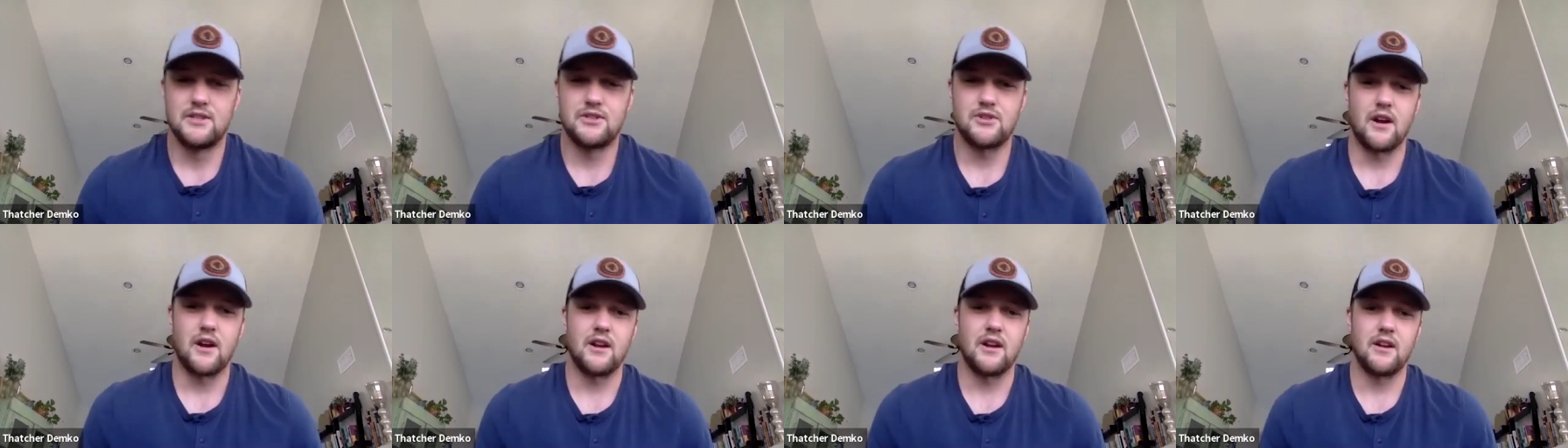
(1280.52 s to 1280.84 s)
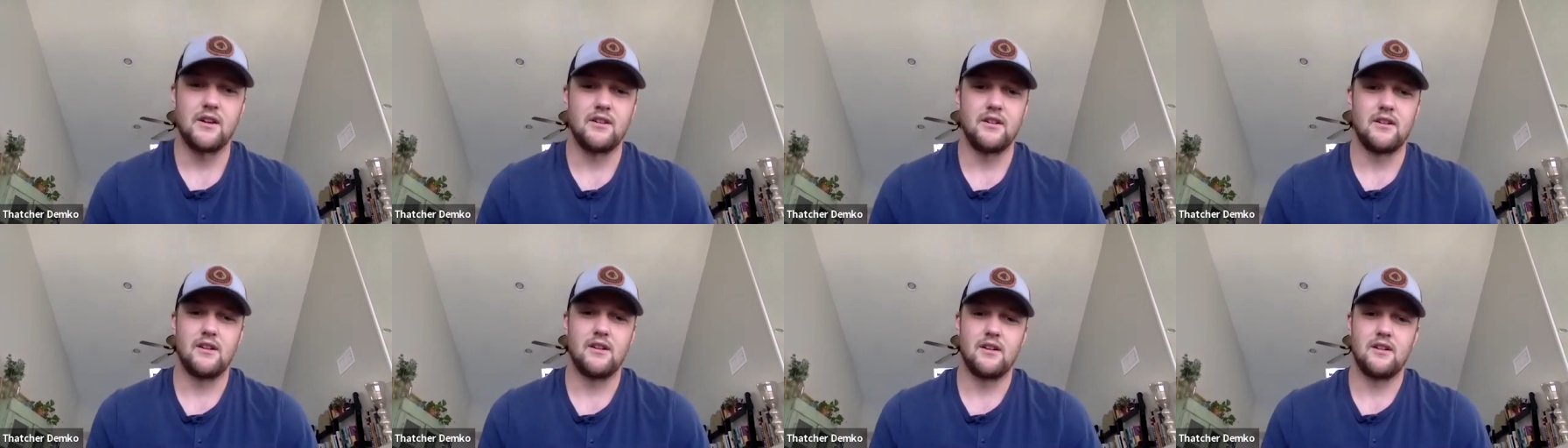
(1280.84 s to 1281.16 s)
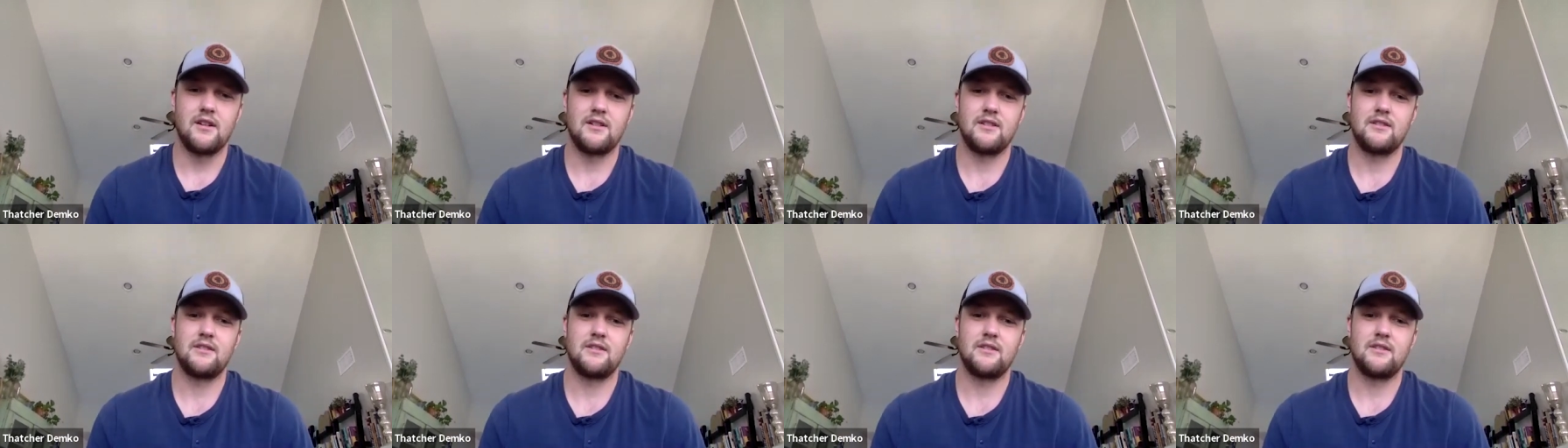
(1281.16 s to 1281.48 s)
training her,
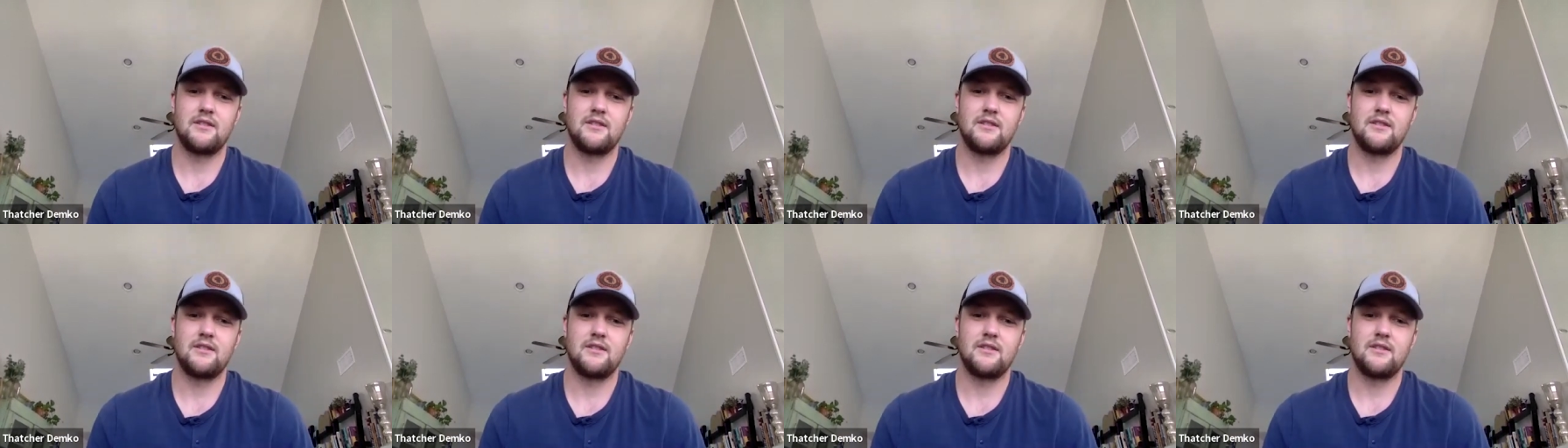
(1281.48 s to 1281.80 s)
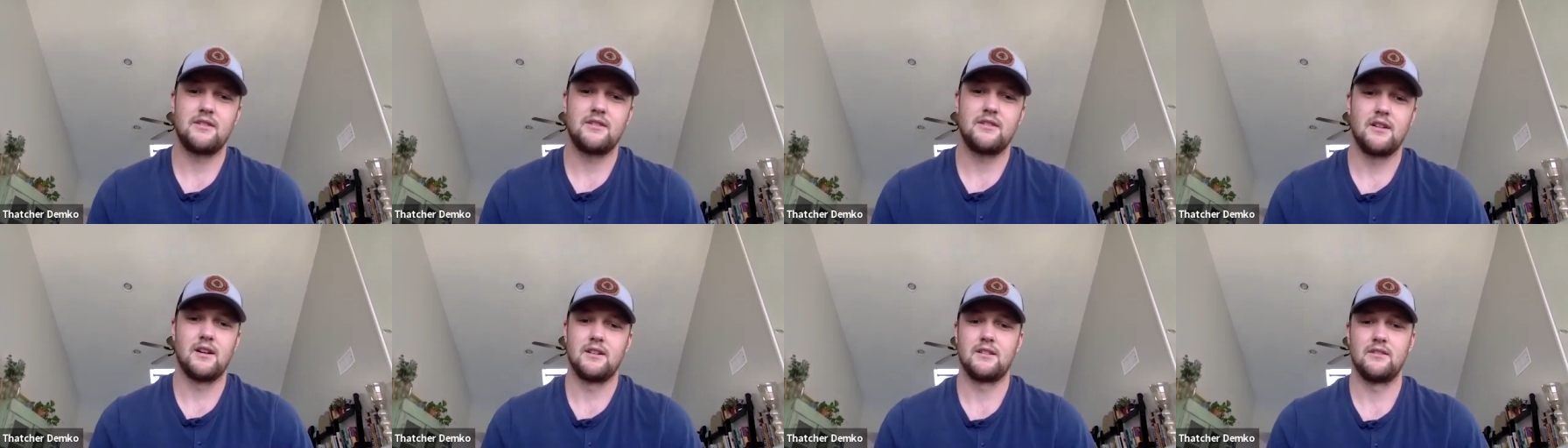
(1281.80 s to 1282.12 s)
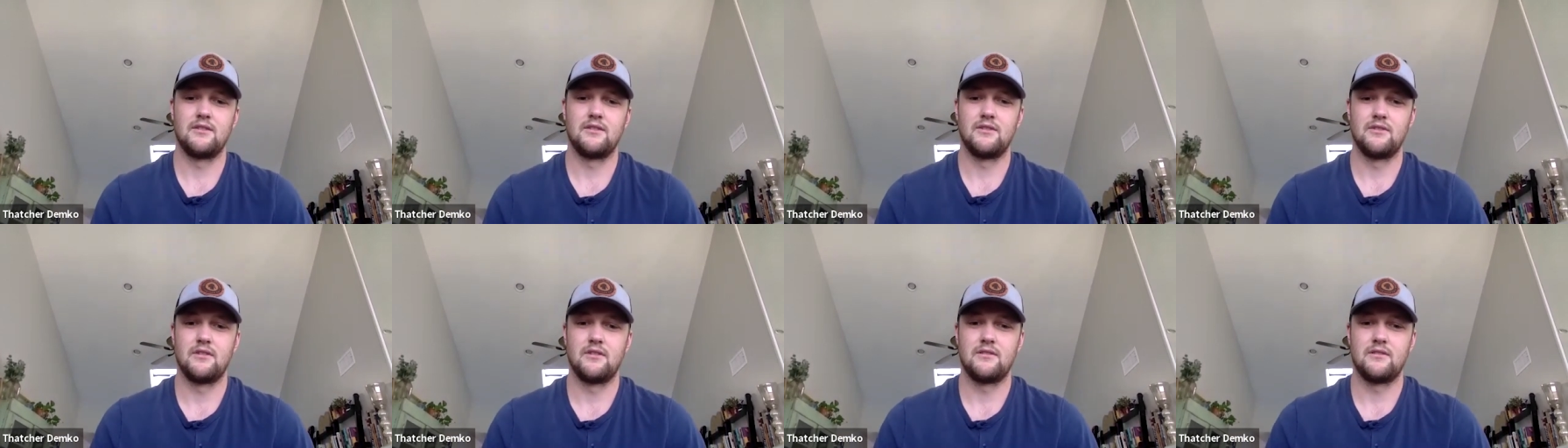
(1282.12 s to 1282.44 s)

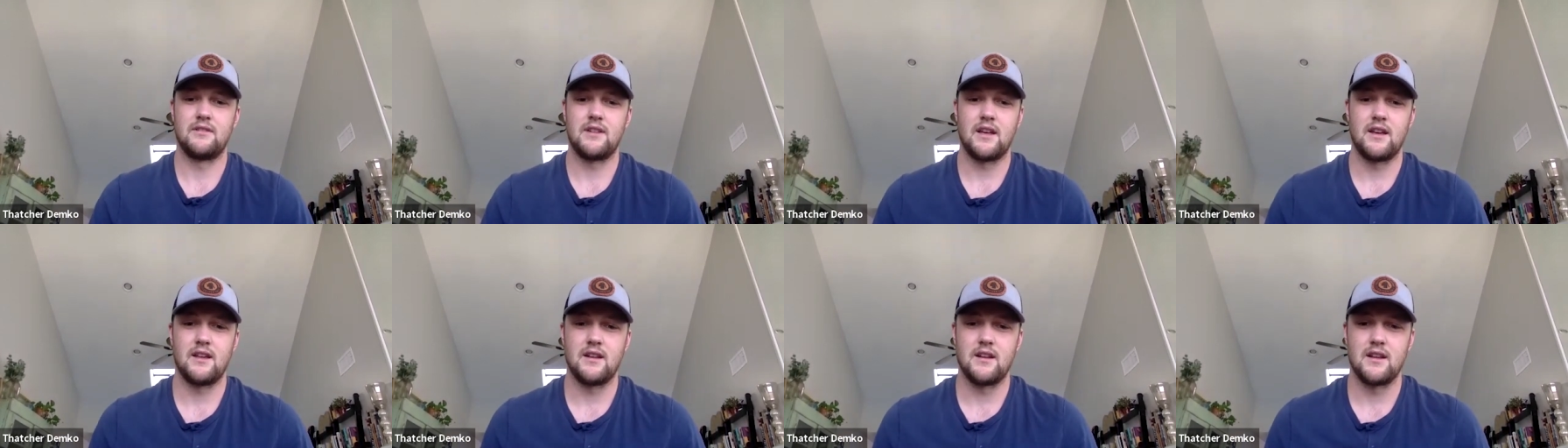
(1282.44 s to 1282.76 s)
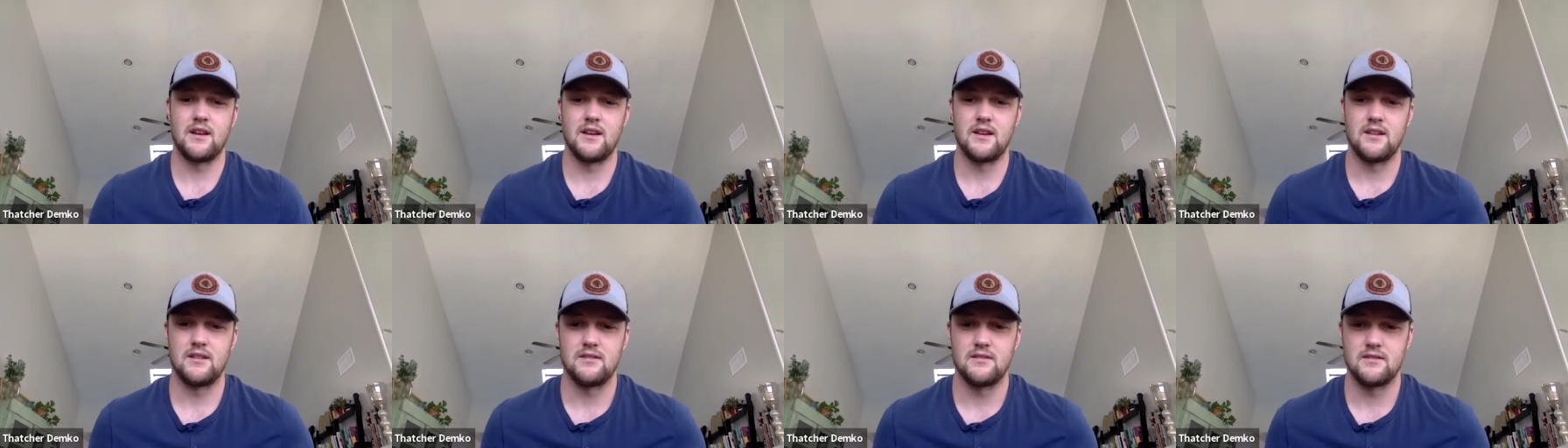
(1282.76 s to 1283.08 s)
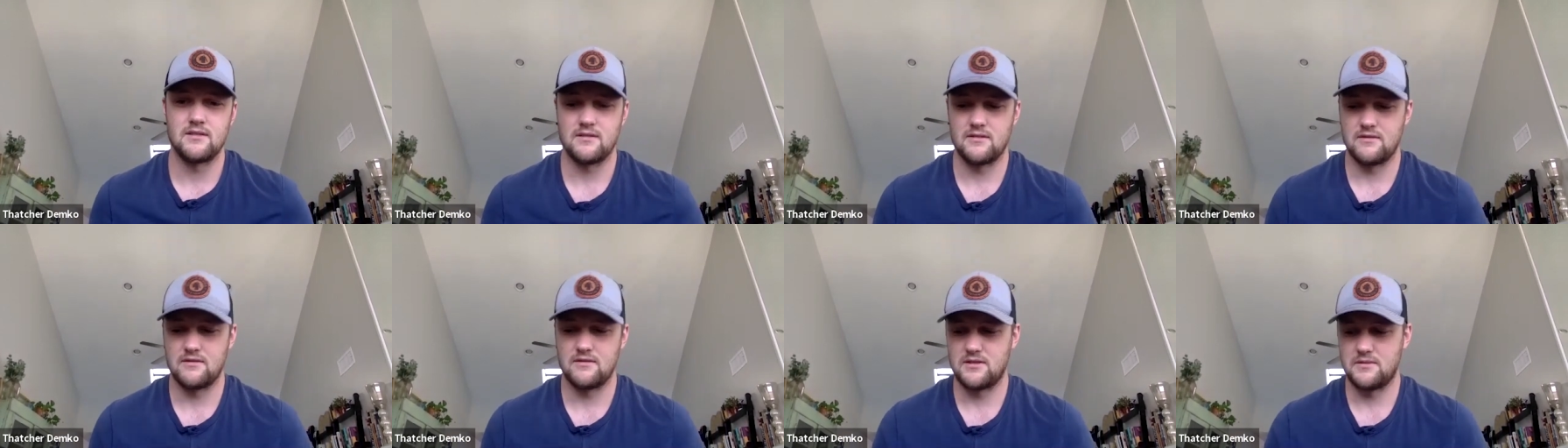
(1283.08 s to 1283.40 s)
uh, you know, day and
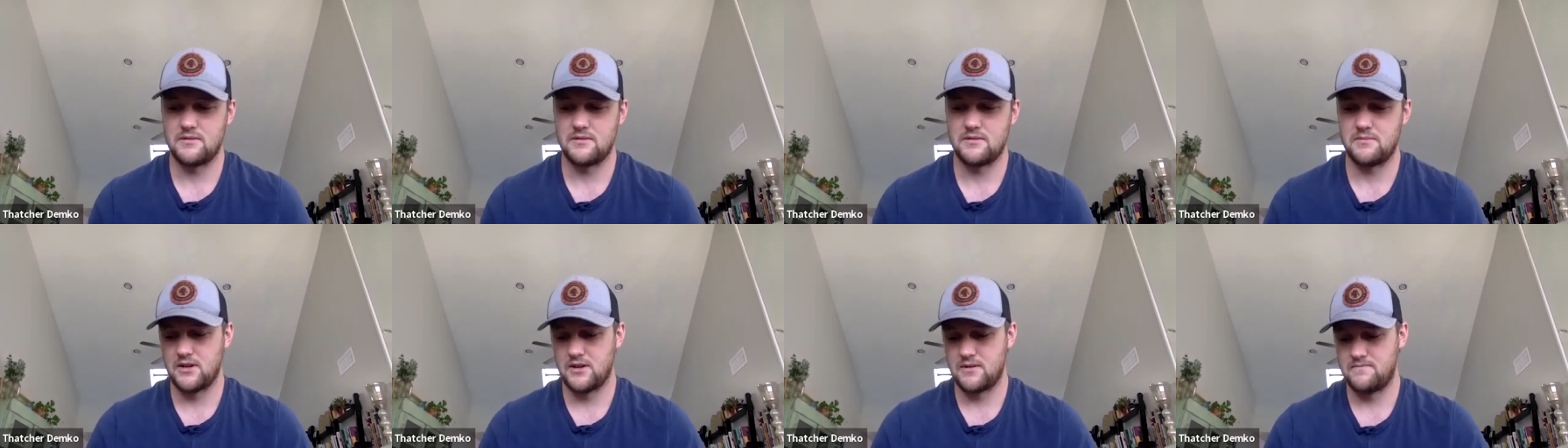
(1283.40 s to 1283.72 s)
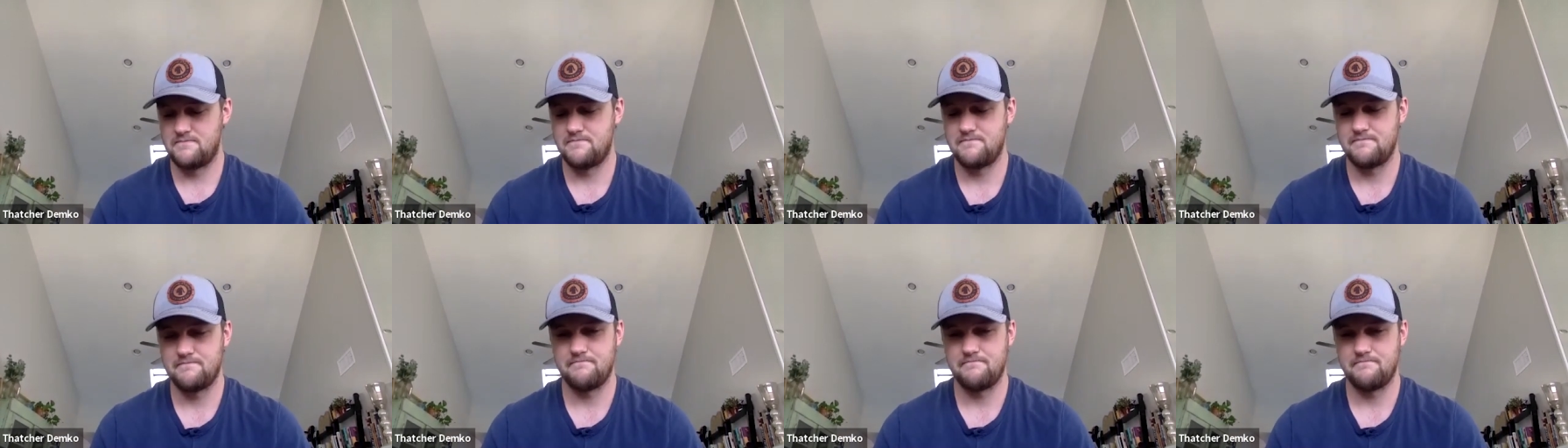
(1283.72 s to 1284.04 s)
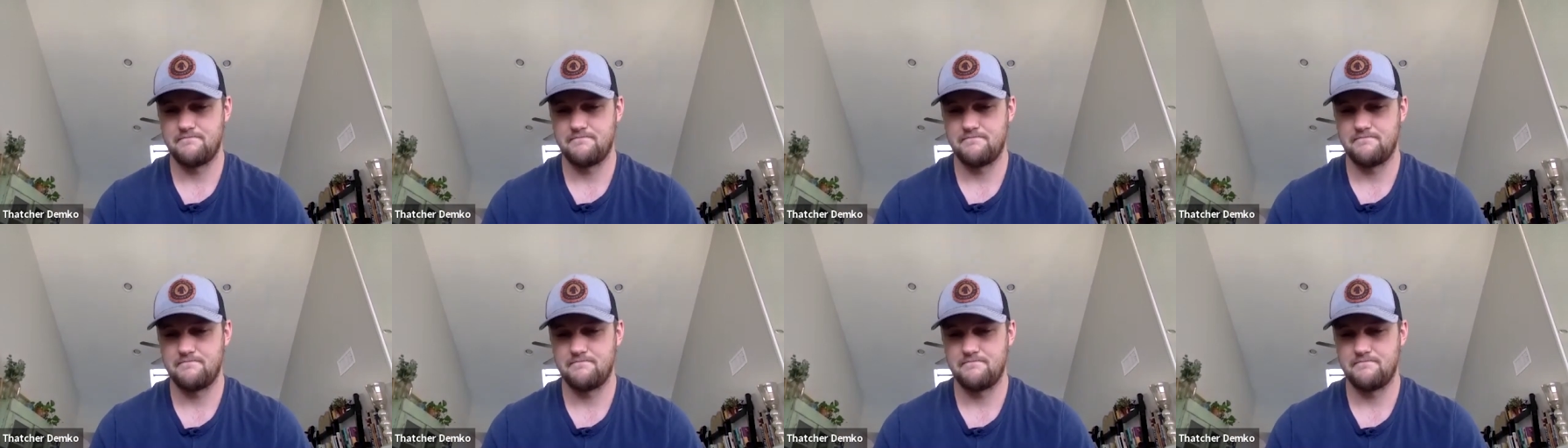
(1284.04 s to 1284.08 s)
night. So it's been good.